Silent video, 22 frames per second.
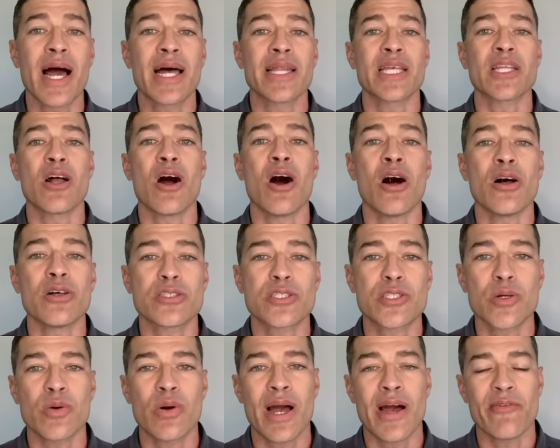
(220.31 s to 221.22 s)
and then
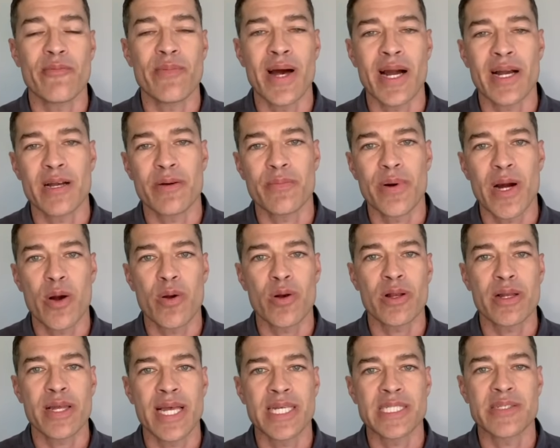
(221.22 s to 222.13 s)
also have backup power
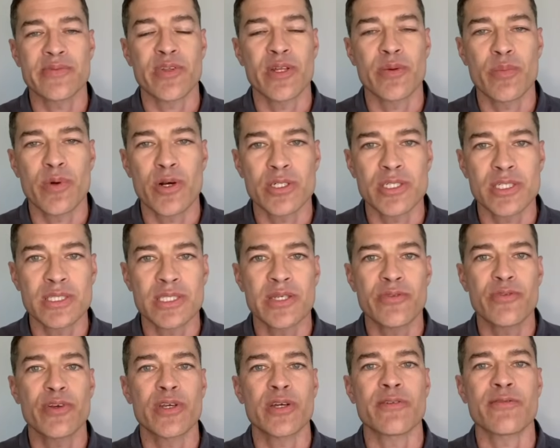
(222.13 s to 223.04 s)
in case of an emergency
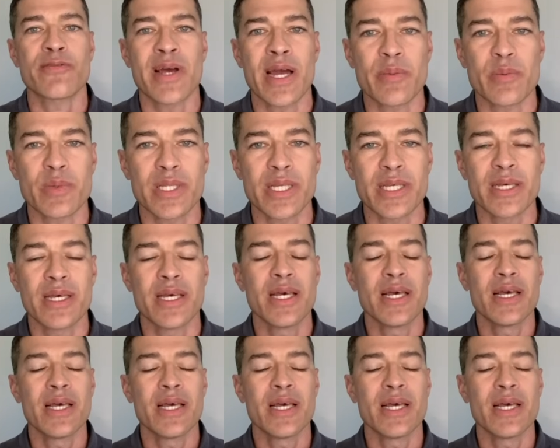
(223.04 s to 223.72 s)
for your family.